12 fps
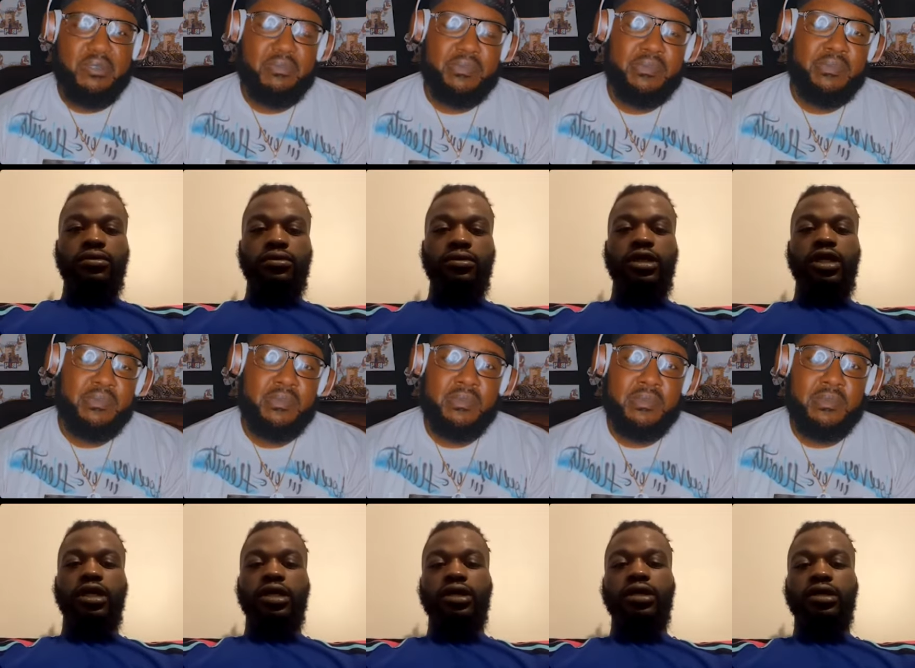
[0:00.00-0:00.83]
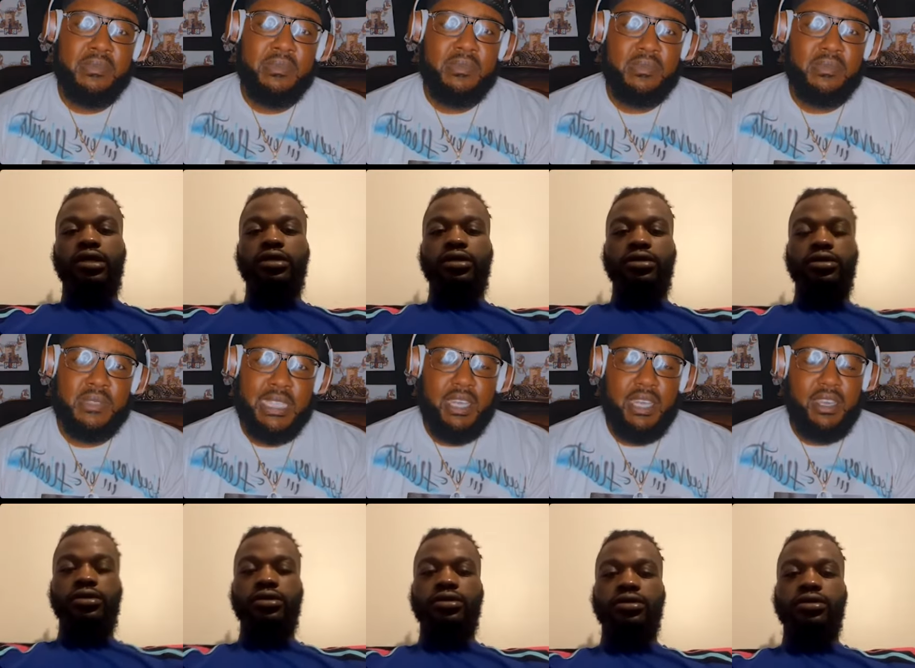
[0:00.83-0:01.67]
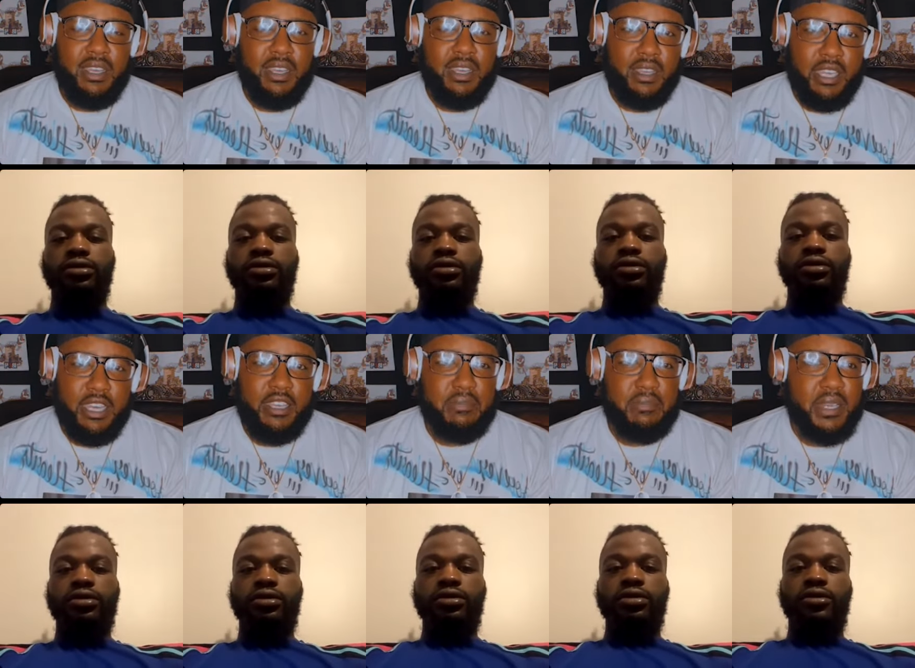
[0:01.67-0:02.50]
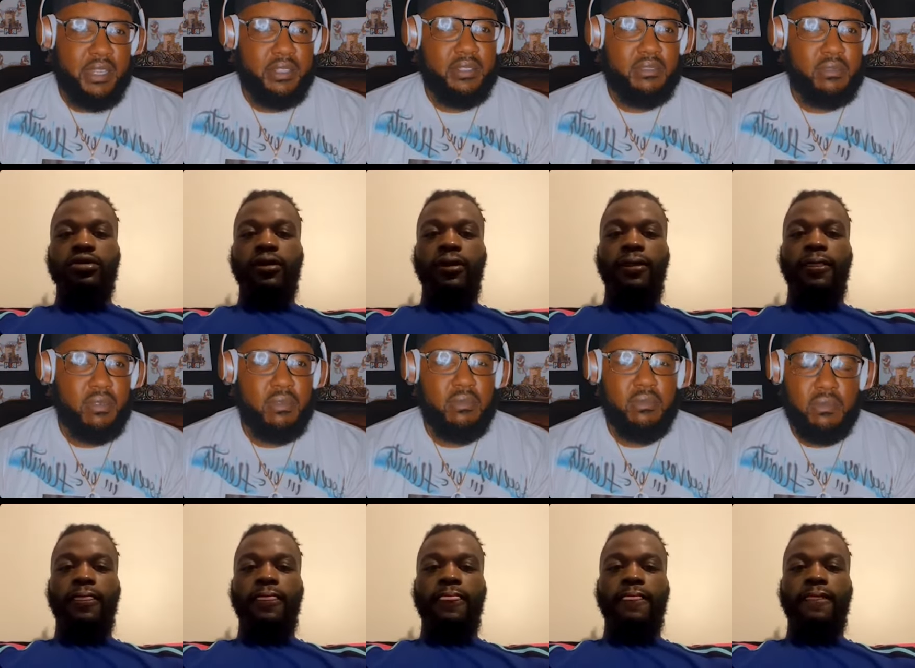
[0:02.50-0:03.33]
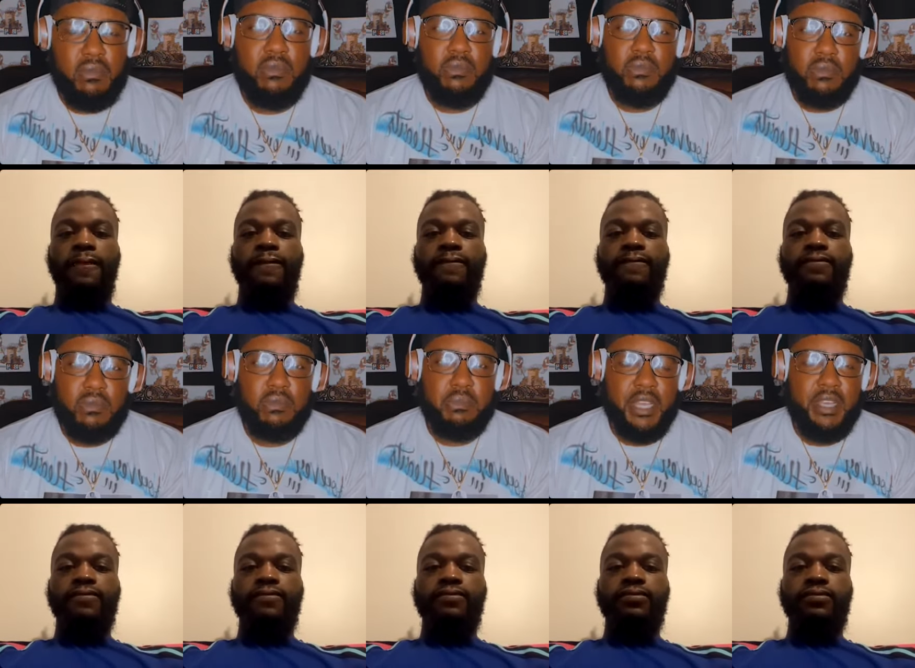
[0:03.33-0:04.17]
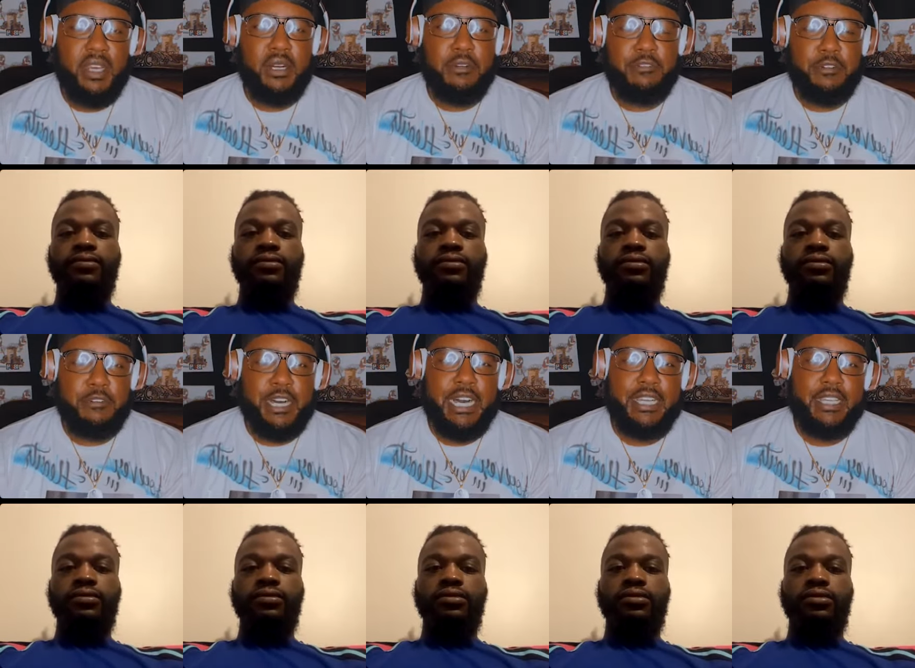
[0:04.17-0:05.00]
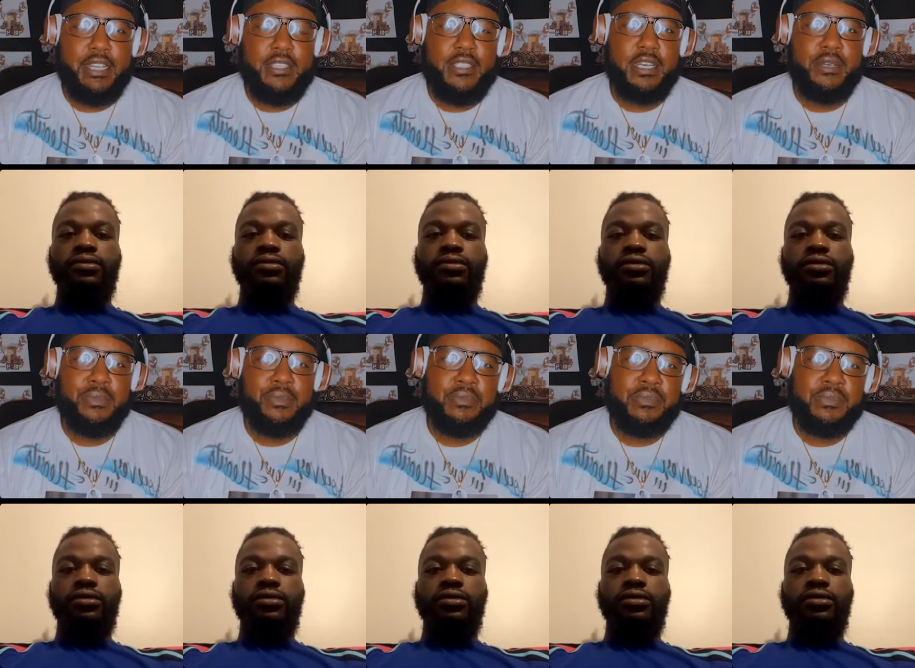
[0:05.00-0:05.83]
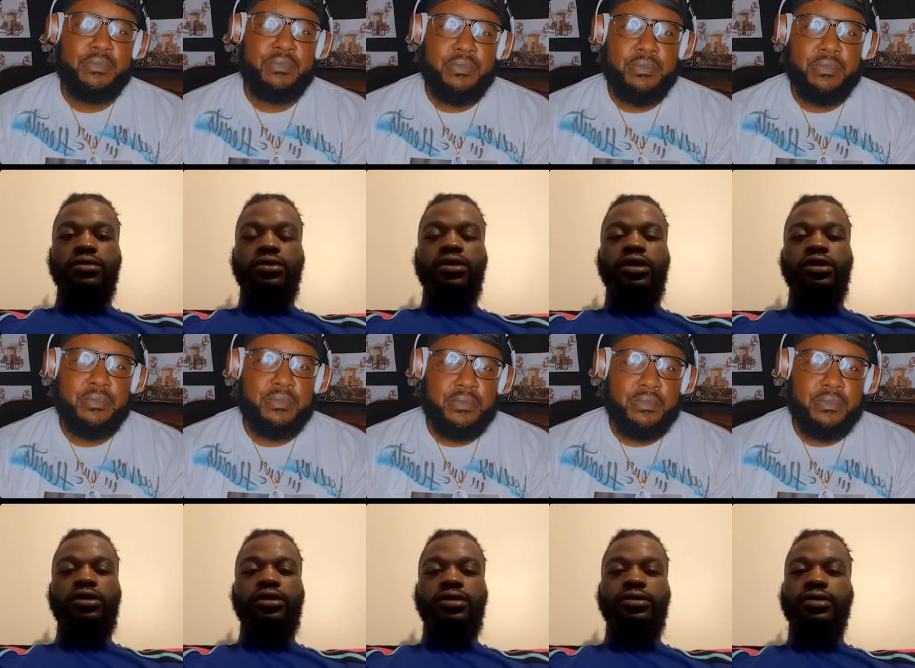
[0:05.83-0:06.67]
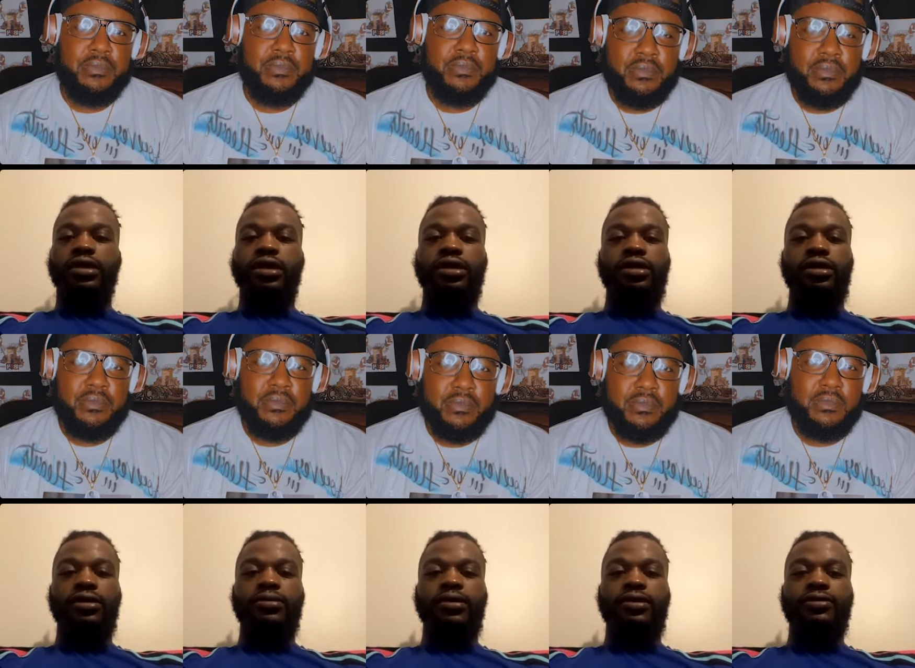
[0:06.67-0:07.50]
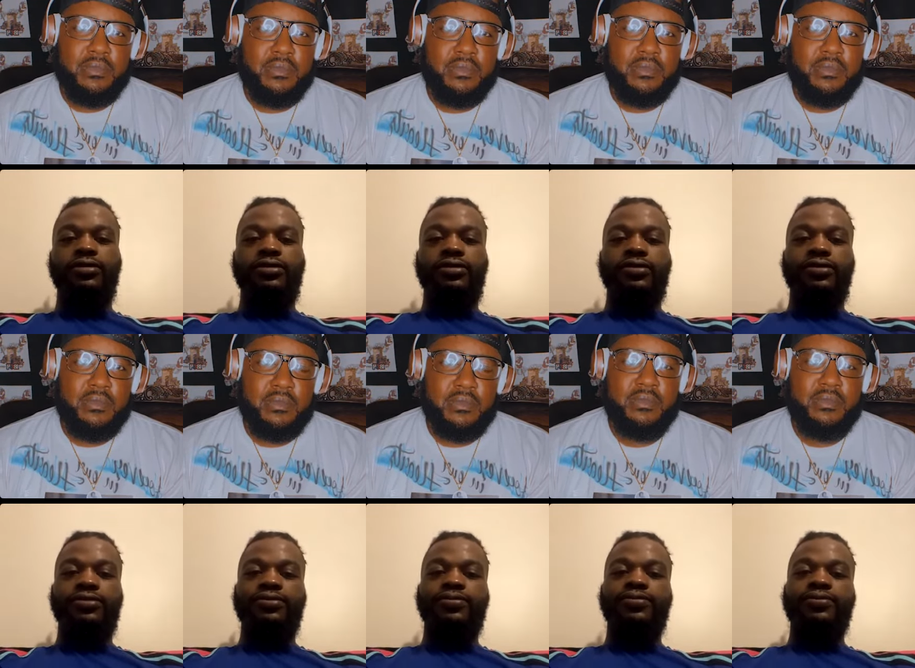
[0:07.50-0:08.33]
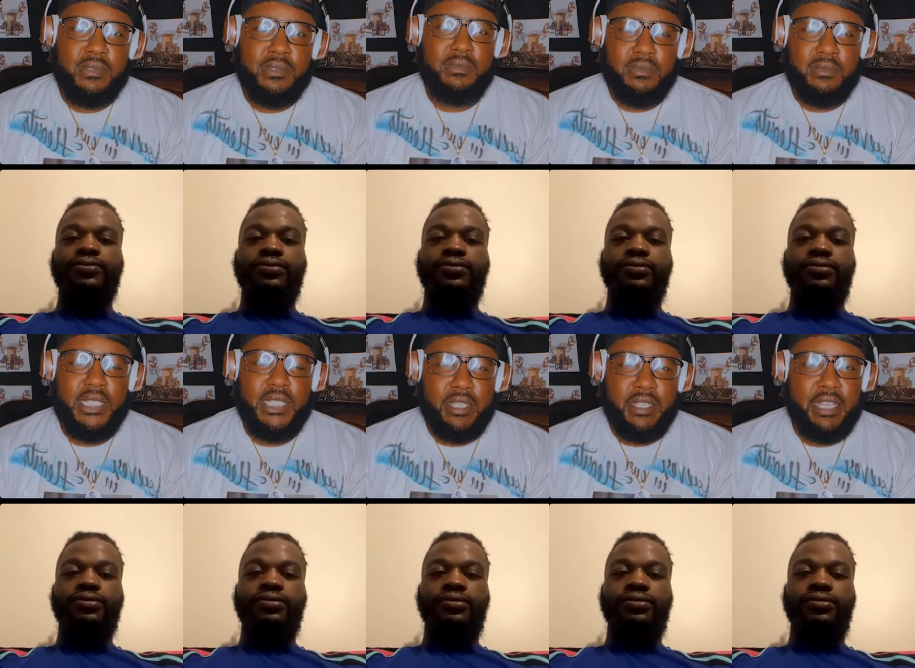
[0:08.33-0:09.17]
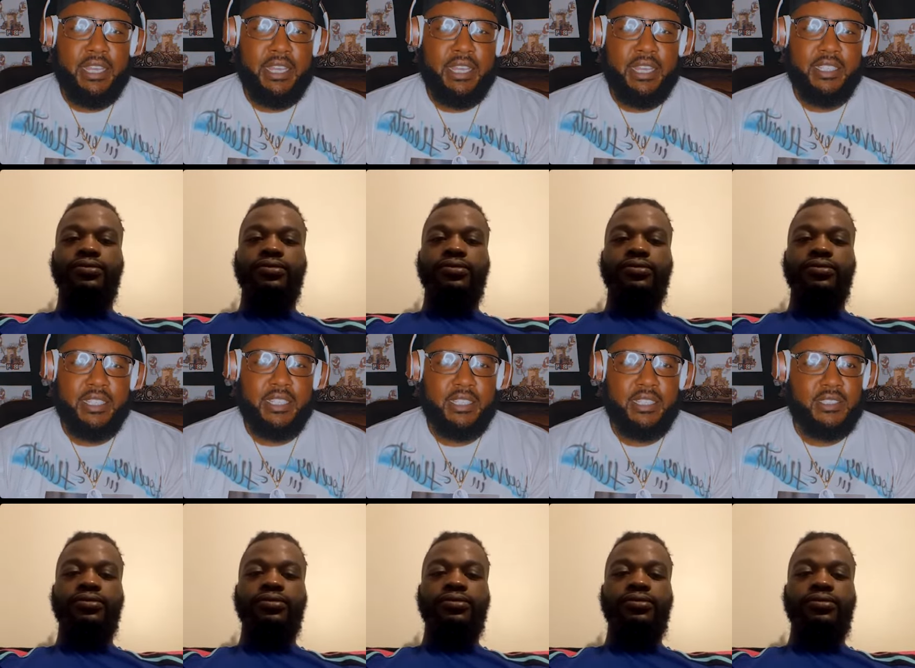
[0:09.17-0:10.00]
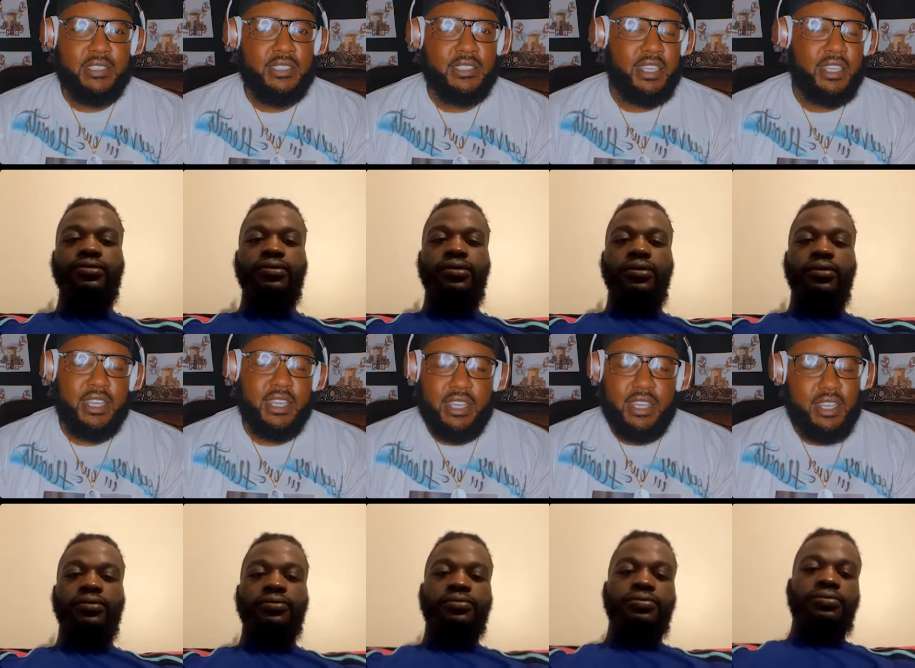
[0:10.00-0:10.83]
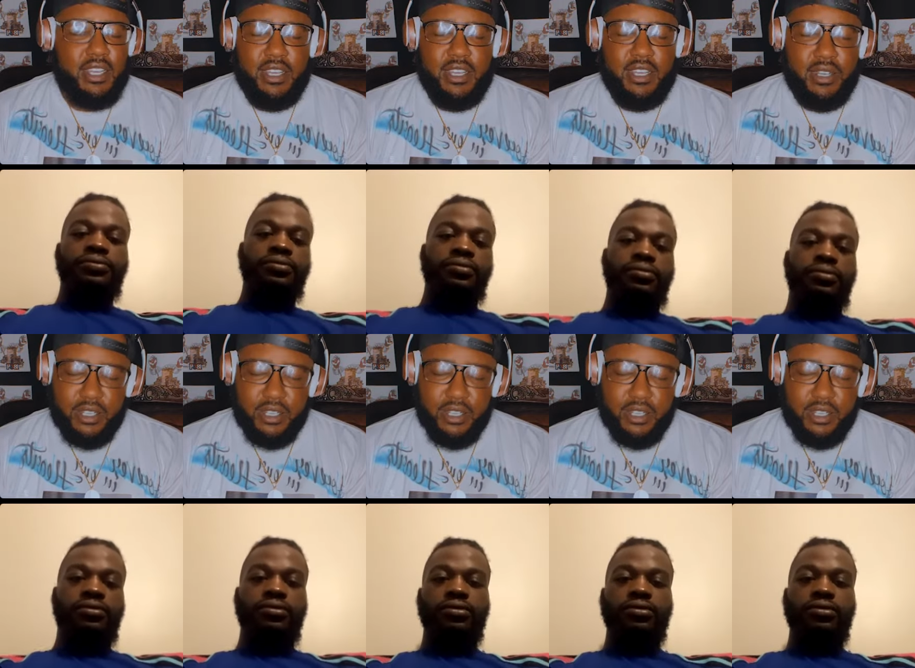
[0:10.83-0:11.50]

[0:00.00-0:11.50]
Speaker 1: Yeah, yeah, yeah. He been been gone for five years now.
Speaker 2: Really? I'm sorry to hear that, bro.
Speaker 1: Yeah, thanks. And oh